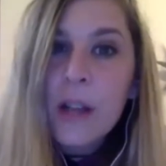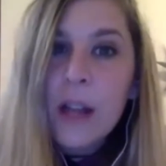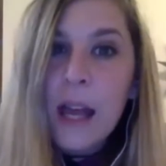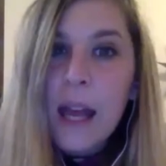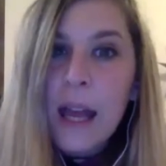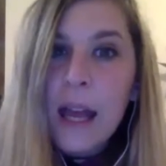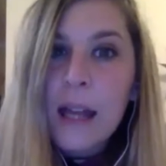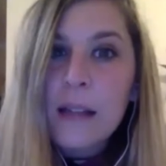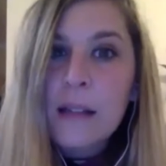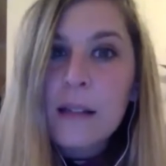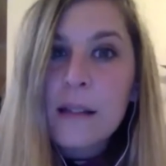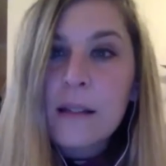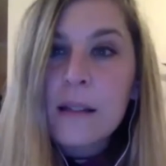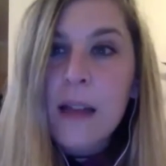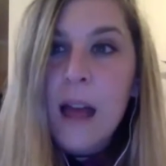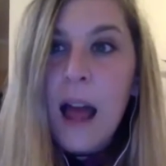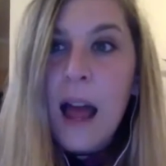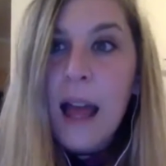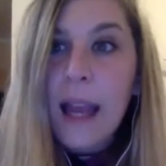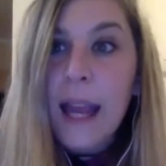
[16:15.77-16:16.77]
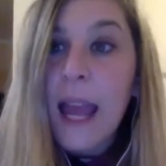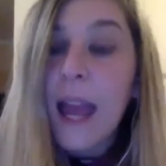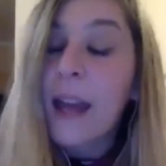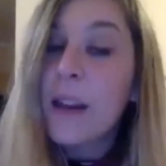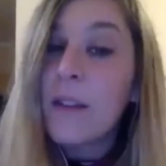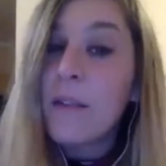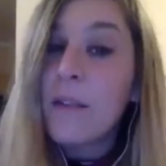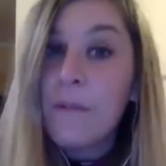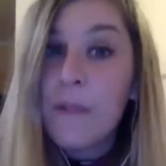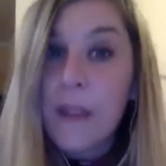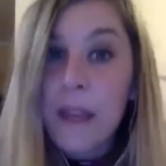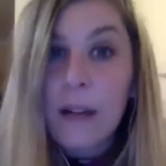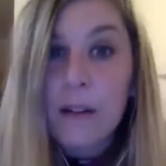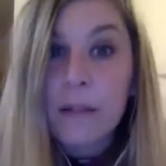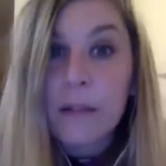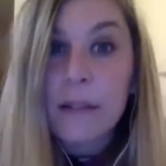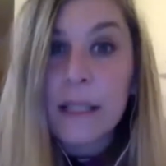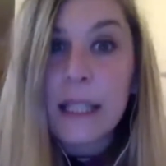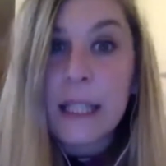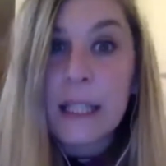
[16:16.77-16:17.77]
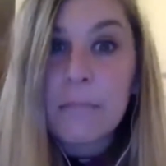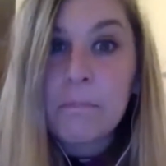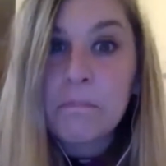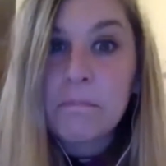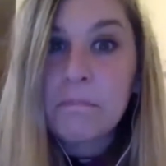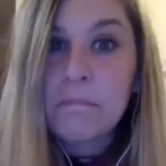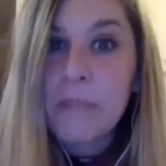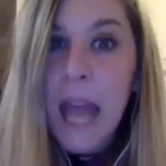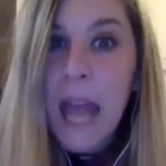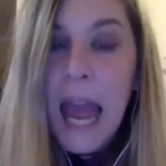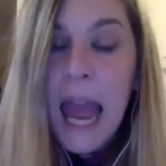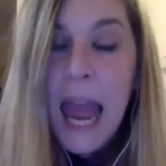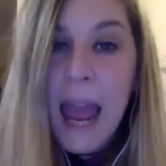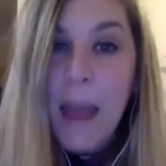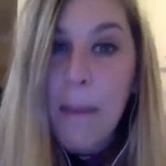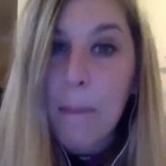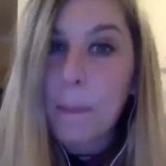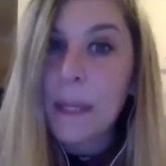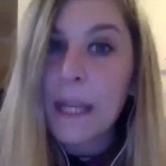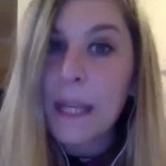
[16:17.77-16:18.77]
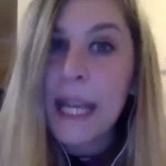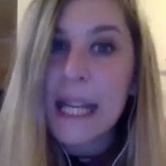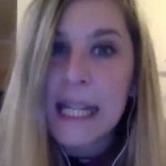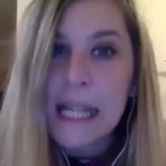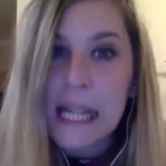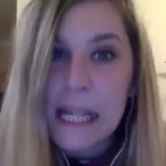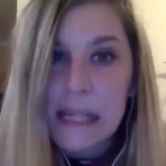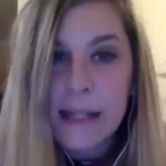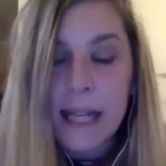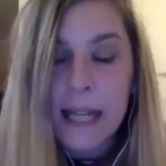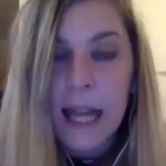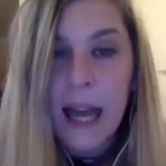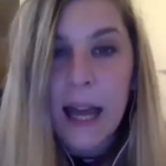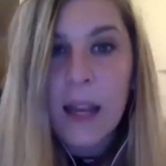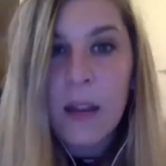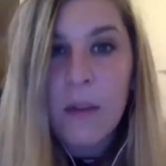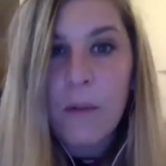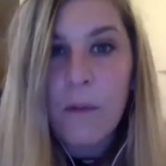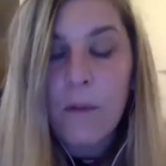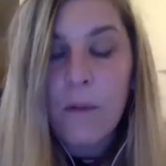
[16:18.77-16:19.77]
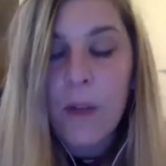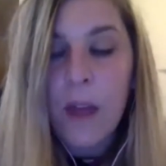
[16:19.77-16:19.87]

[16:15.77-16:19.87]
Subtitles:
and I had a very happy and easy life.